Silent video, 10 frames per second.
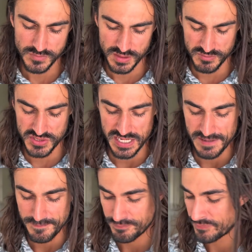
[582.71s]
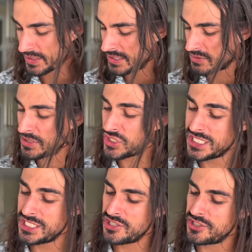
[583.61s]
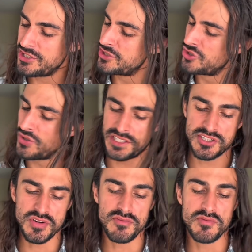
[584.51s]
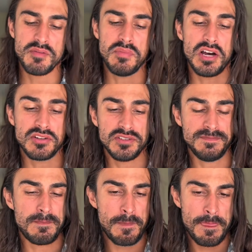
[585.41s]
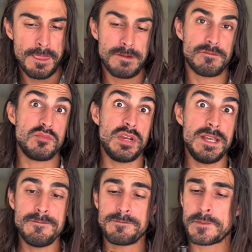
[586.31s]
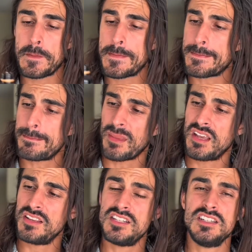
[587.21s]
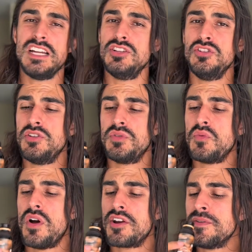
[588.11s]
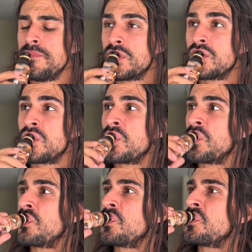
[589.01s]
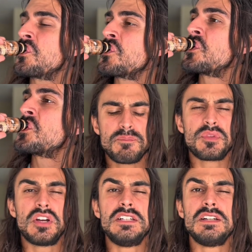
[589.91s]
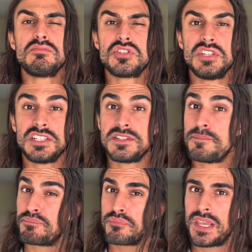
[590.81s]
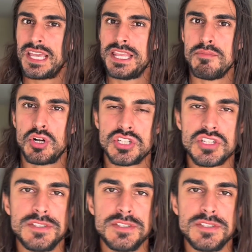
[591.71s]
gonna say it's much easier to just drink it straight from the bottle for me than to dilute it with water. All right, number 6 in the books.